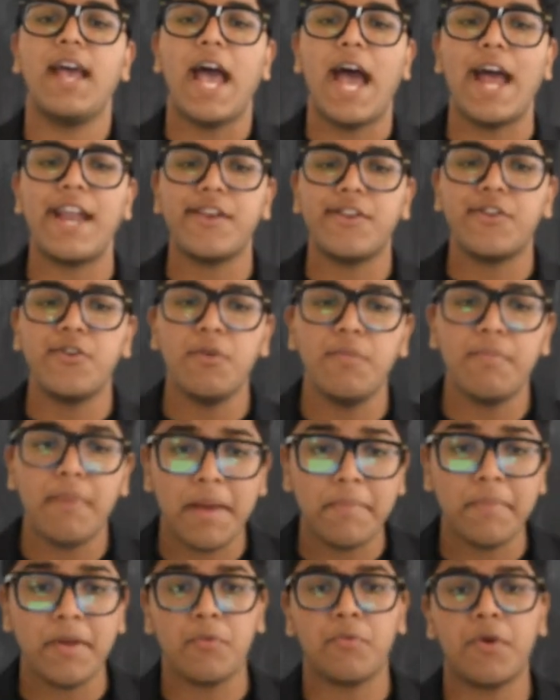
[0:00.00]
And you
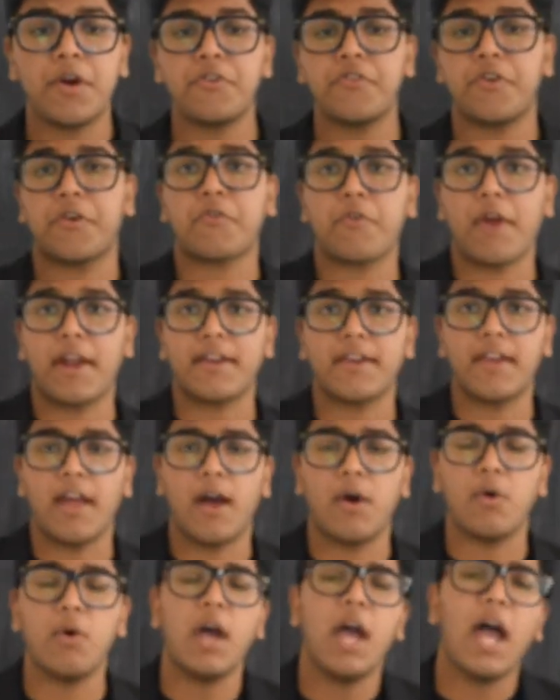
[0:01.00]
may be wondering right
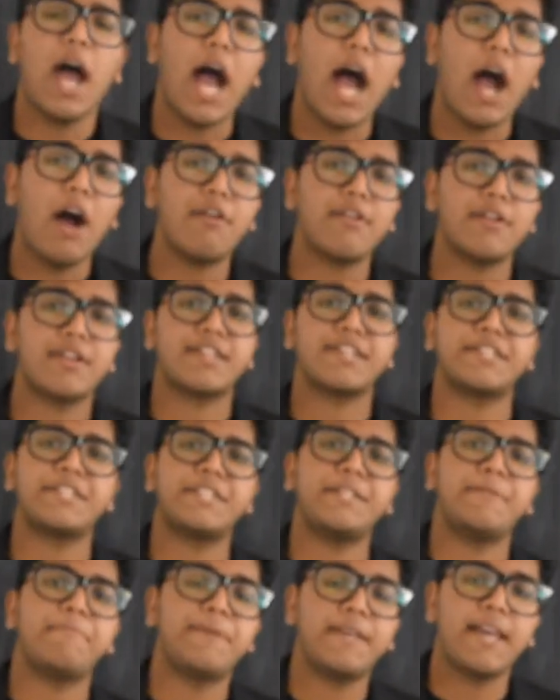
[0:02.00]
now, how does the
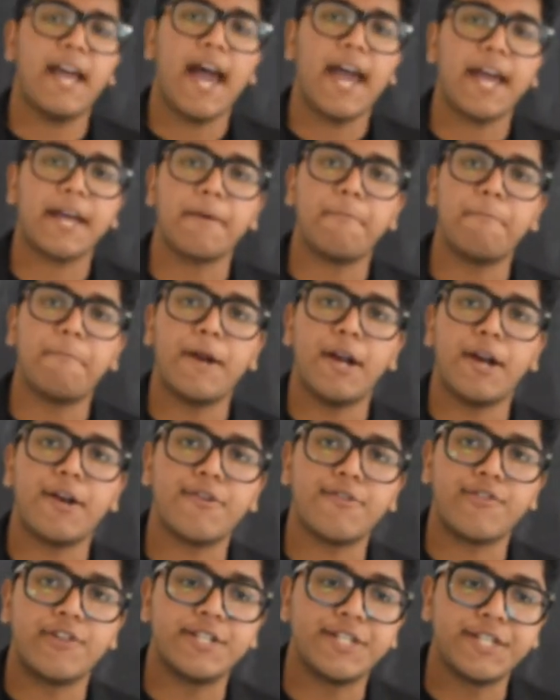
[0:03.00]
GPI compare
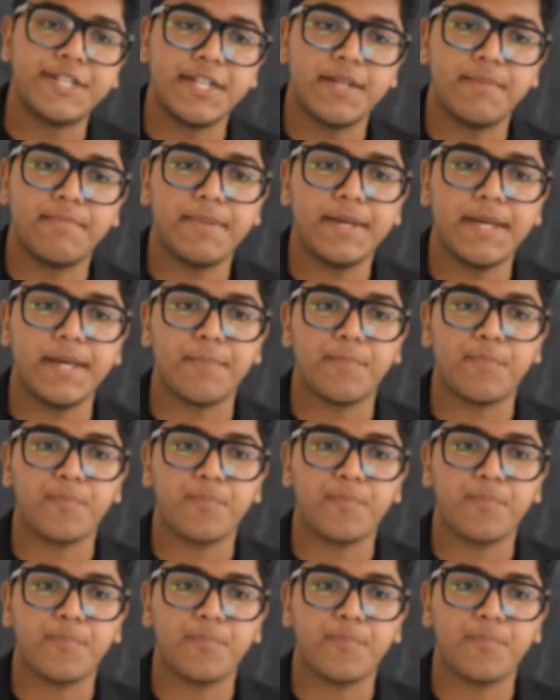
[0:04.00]
to the GDP?